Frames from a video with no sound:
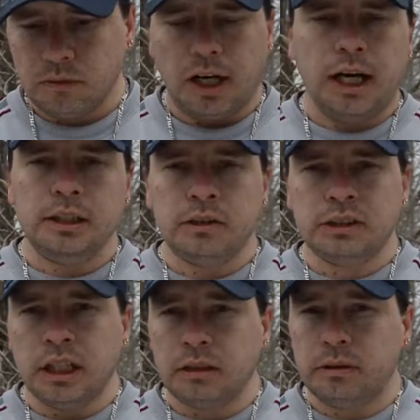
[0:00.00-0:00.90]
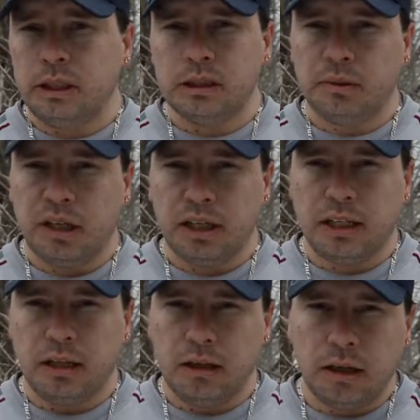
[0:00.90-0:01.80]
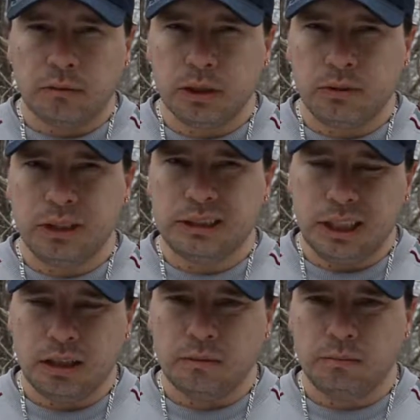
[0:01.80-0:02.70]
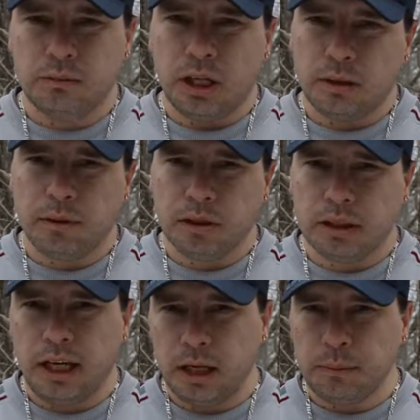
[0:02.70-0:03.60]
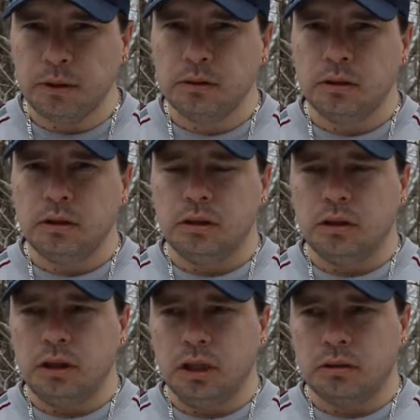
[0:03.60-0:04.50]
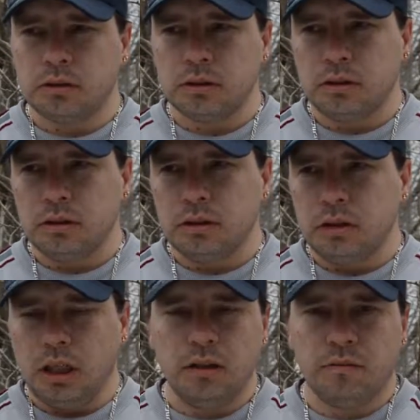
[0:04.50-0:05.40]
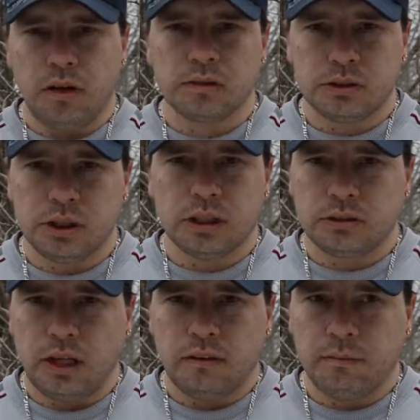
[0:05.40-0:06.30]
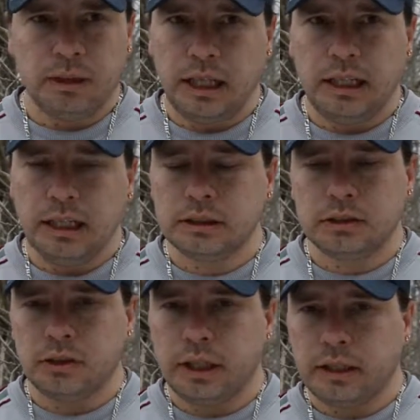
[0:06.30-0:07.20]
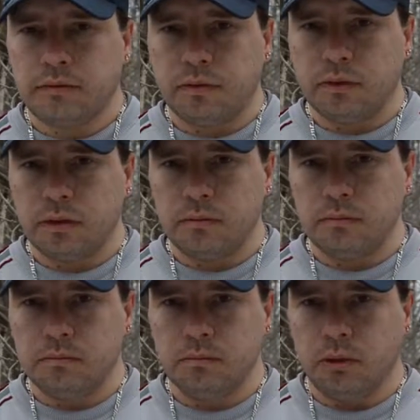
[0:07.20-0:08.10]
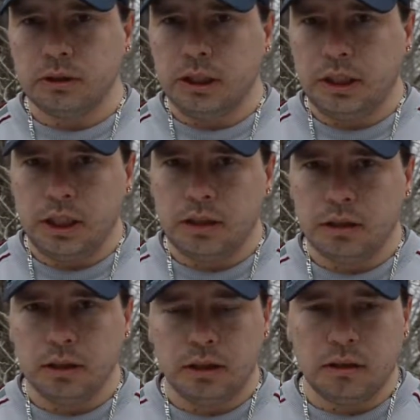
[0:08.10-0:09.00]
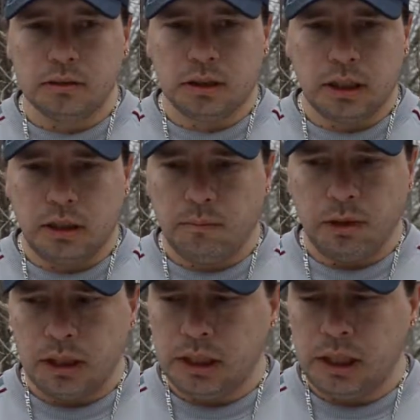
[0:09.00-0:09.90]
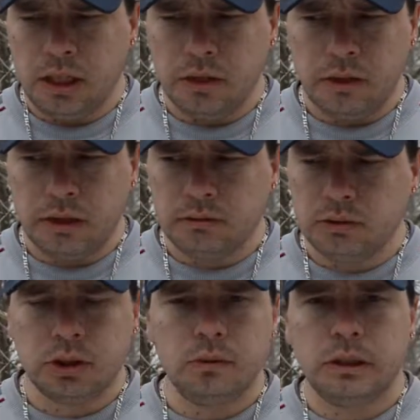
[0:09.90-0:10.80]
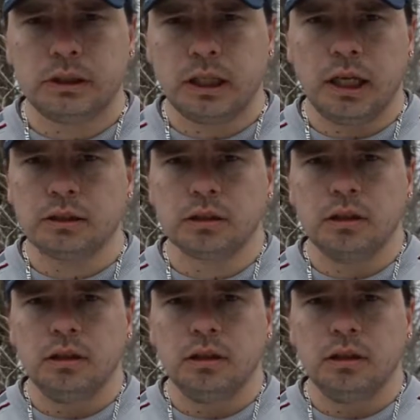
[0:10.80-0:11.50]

I know exactly what it is, but I not really want to talk about it on camera. You know, it involves in drinking and driving. My dad hasn't drank for more than a year, you know, it's like a year and 2 weeks, I guess.